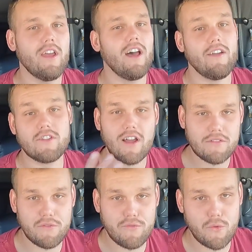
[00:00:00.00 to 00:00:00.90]
I've talked
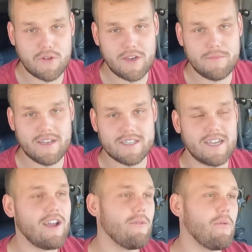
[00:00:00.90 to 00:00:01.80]
for 14 minutes
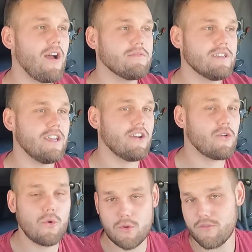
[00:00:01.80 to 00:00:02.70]
now. Probably a
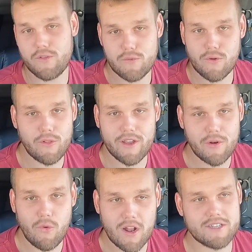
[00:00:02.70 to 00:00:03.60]
quarter of you are only going to
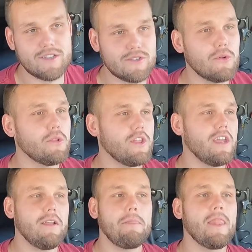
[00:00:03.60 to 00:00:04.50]
watch this whole
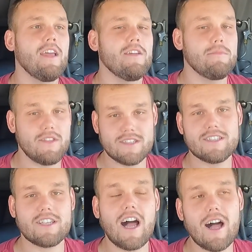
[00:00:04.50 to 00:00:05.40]
thing, but this
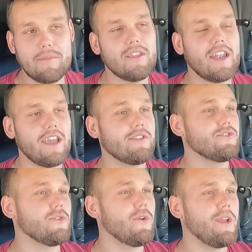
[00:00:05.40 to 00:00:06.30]
is a hobby that I
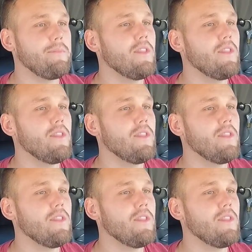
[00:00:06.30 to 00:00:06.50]
enjoy.